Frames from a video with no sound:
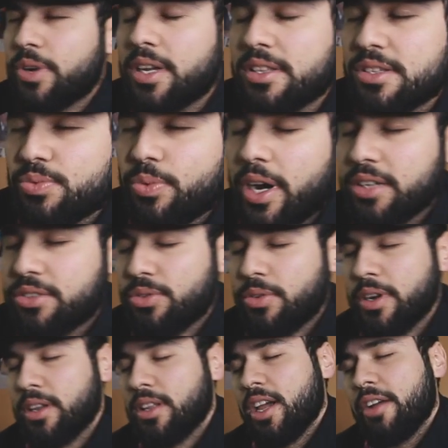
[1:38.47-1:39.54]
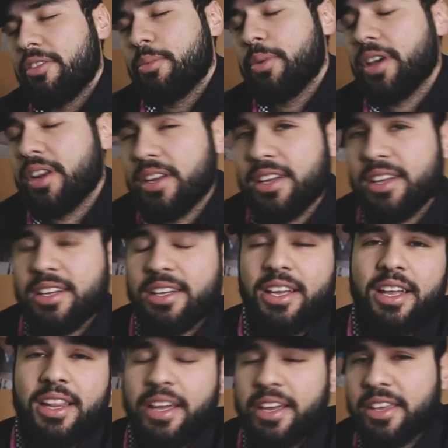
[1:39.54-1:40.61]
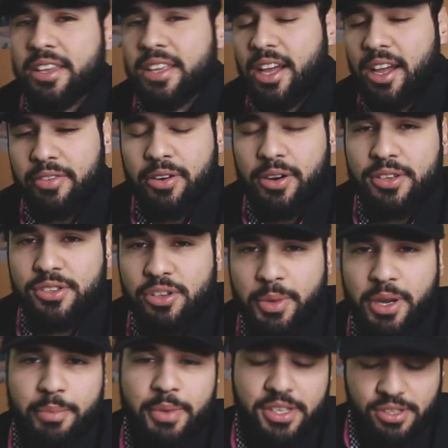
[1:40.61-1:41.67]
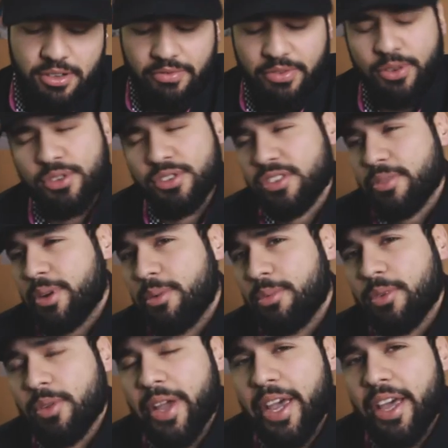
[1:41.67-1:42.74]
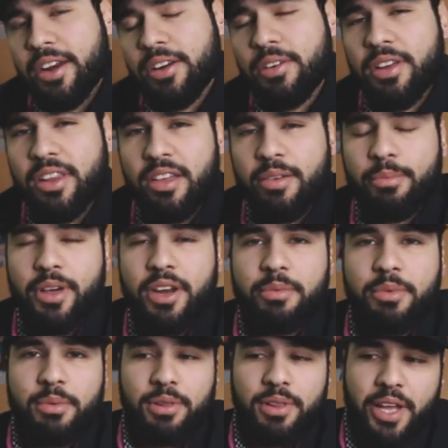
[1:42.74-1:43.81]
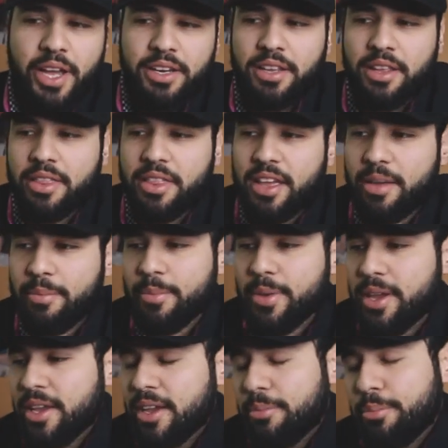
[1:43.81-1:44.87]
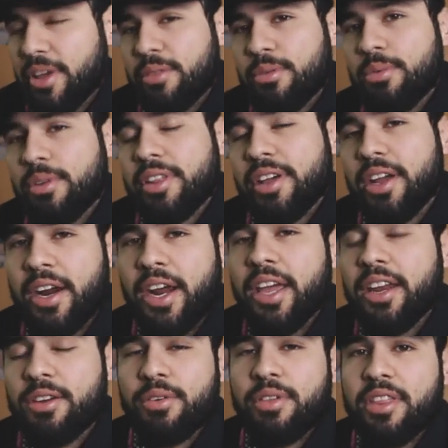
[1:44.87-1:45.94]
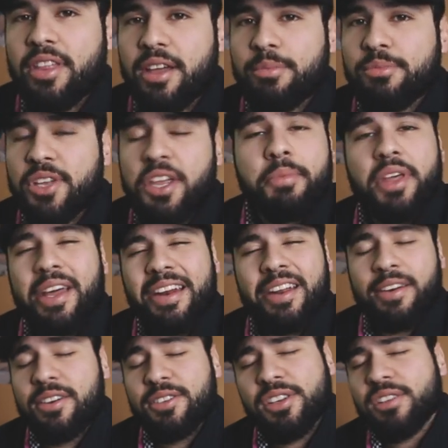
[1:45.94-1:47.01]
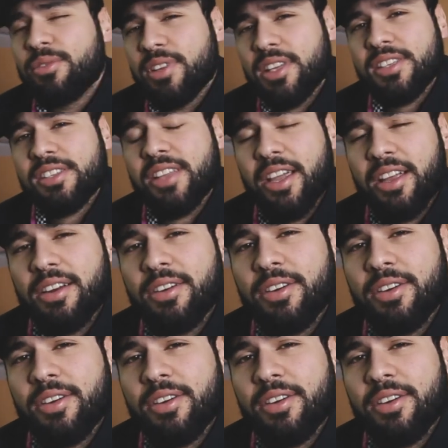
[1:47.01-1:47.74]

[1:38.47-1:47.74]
ones, White Royal, everybody, like, I've heard so many mixed reviews, so many people hating on them, many people liking them. But the people that are hating on them, keep that energy on release date,